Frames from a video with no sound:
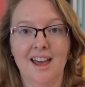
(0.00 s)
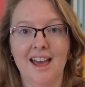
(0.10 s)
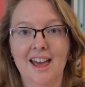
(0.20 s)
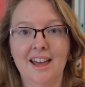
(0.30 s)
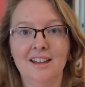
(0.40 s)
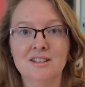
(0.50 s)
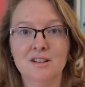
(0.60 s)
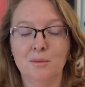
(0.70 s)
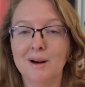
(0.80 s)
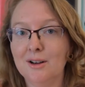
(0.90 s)
And
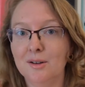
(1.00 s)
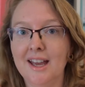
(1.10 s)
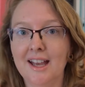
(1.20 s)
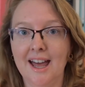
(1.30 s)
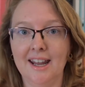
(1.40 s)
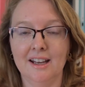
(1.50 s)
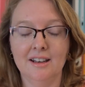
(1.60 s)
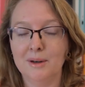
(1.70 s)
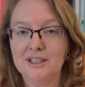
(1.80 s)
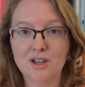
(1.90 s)
where could they get
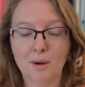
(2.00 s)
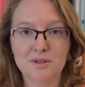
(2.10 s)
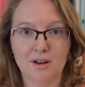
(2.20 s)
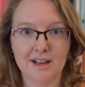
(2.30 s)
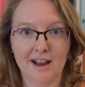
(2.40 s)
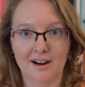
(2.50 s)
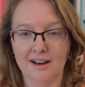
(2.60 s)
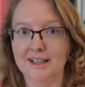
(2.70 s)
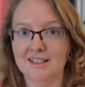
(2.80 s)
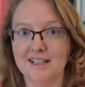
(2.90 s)
it? Which shops are there?
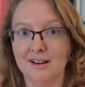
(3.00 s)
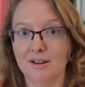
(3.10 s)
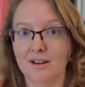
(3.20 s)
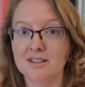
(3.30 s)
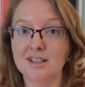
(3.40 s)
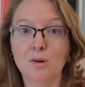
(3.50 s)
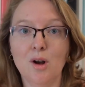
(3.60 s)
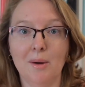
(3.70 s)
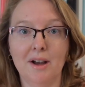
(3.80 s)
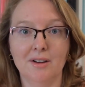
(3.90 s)
Is there a sale
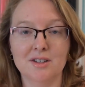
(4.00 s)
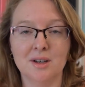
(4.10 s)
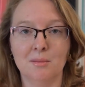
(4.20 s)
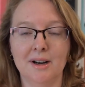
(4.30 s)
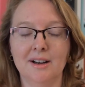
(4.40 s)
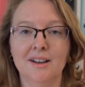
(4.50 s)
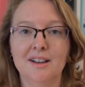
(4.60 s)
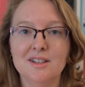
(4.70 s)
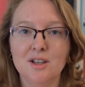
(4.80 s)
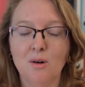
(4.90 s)
going on somewhere?
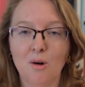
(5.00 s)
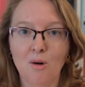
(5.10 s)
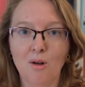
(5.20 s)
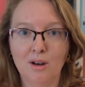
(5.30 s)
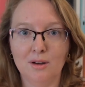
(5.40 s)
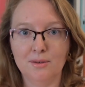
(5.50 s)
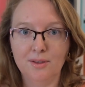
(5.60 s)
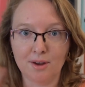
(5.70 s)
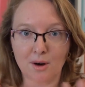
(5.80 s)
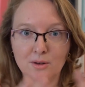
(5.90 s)
So all
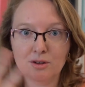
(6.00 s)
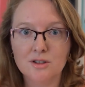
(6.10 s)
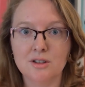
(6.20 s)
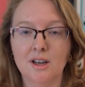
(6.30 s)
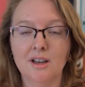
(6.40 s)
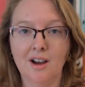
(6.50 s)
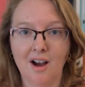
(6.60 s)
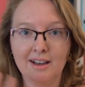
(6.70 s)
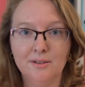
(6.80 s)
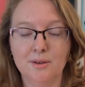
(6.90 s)
of those
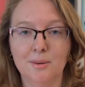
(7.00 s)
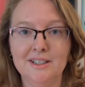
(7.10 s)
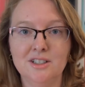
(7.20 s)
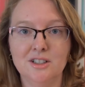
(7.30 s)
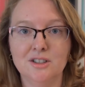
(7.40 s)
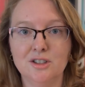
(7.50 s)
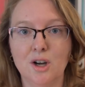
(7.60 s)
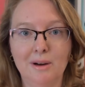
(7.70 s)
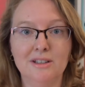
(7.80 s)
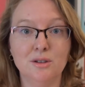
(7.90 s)
kind of questions
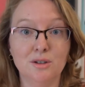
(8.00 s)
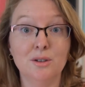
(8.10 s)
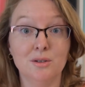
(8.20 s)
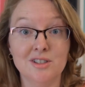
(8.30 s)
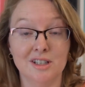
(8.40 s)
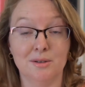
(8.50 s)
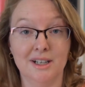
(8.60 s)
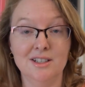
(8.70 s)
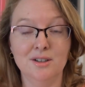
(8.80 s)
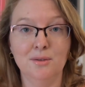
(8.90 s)
go into the
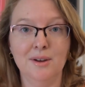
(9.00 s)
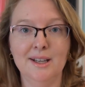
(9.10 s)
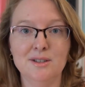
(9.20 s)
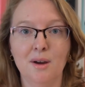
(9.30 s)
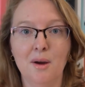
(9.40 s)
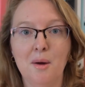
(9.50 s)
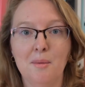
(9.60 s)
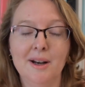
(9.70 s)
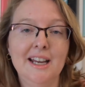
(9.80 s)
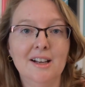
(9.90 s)
consideration phase,
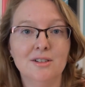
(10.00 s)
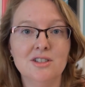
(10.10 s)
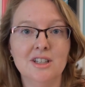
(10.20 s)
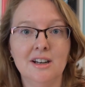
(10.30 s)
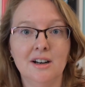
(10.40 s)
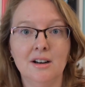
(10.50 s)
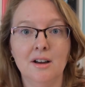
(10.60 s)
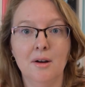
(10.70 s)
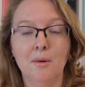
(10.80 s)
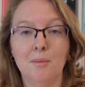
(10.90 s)
where they consider
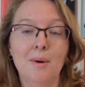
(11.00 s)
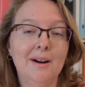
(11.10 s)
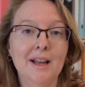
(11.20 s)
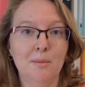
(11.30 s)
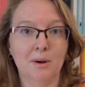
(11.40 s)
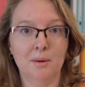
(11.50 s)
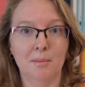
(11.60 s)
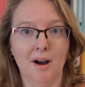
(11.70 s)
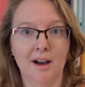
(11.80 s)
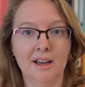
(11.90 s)
where they want to
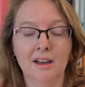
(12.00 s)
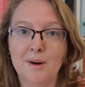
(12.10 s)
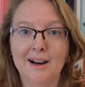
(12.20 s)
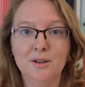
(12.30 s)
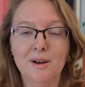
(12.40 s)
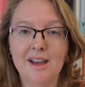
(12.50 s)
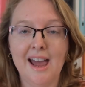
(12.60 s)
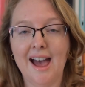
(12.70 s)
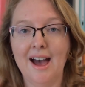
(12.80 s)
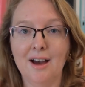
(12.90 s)
buy, where do they
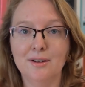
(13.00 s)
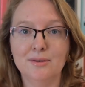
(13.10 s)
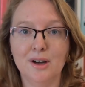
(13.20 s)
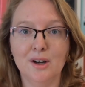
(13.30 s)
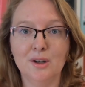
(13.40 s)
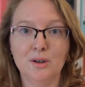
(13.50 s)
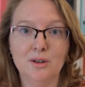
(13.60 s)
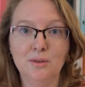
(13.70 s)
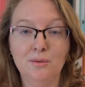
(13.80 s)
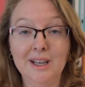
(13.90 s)
have a
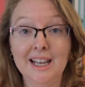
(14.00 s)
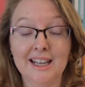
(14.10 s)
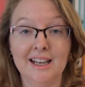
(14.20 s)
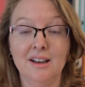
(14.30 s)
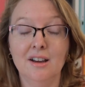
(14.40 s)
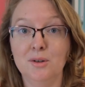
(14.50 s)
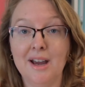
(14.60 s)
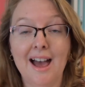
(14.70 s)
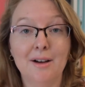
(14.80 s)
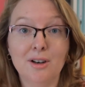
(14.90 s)
good feeling, do they
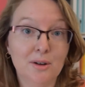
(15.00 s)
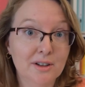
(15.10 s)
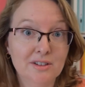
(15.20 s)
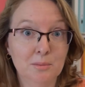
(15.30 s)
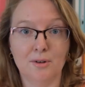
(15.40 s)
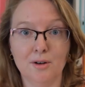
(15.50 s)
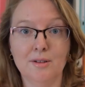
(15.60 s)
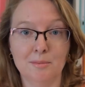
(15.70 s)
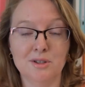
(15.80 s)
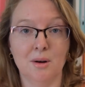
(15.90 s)
have a loyalty
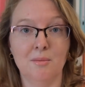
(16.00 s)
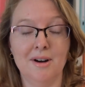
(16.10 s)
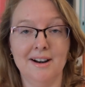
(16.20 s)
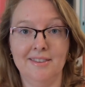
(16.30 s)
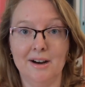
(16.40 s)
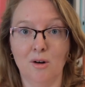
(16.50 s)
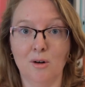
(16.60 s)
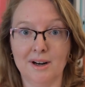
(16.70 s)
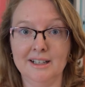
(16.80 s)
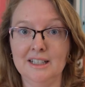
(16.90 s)
program somewhere that they're
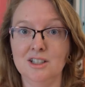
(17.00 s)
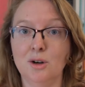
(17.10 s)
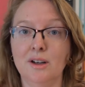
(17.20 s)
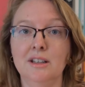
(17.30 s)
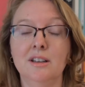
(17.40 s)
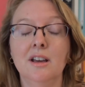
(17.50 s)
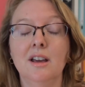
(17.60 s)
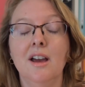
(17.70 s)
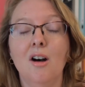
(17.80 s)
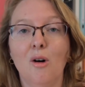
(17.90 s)
already joined.
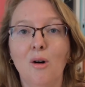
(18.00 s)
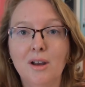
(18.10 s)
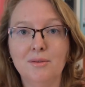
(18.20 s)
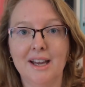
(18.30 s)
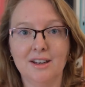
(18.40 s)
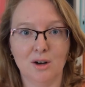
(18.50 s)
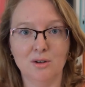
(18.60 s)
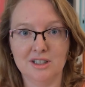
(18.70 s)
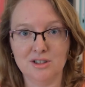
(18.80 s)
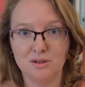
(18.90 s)
All of that
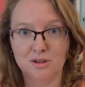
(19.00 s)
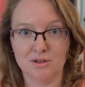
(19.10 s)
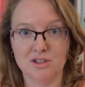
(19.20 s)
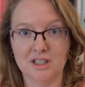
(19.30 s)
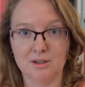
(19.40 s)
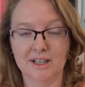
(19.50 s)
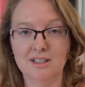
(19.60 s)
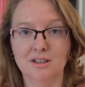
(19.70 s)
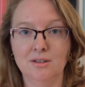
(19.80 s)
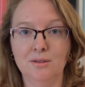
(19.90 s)
goes into the
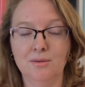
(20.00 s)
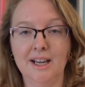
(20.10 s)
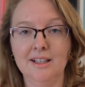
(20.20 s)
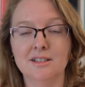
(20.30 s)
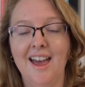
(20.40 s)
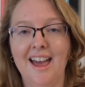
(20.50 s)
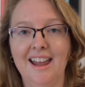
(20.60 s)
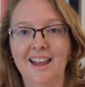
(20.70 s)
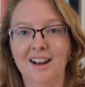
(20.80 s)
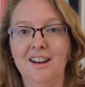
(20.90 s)
consideration phase,
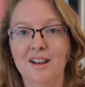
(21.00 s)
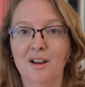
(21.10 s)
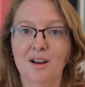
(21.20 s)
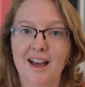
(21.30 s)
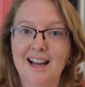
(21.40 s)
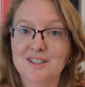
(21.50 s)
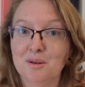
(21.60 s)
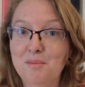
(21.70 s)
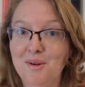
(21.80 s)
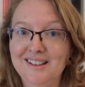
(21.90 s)
and then at
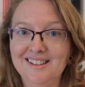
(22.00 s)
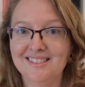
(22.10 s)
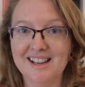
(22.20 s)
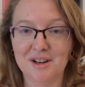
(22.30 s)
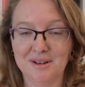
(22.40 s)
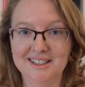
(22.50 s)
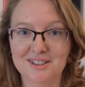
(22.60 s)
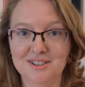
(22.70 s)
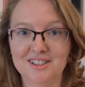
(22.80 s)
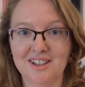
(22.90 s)
some point they are ready
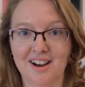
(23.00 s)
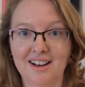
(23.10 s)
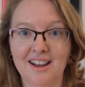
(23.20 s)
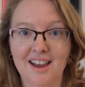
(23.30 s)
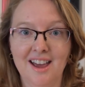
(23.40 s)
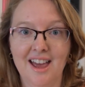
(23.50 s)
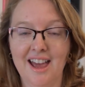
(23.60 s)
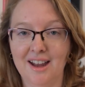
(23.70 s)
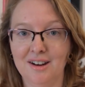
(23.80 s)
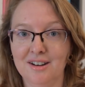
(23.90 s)
to decide
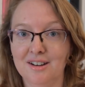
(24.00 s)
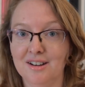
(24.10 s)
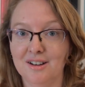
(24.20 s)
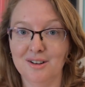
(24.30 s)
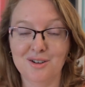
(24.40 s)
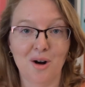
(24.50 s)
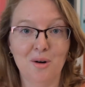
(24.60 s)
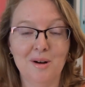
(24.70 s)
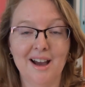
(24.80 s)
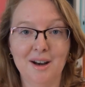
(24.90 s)
and
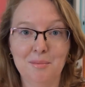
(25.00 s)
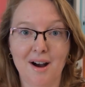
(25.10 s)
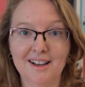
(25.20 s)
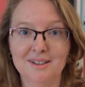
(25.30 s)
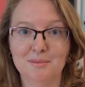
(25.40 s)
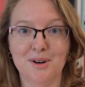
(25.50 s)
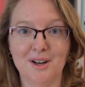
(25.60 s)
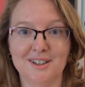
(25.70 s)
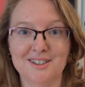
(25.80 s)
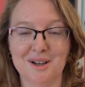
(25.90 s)
go and buy the
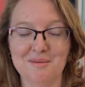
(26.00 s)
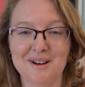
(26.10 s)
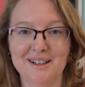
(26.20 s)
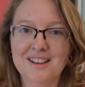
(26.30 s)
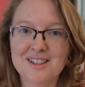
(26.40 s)
product somewhere.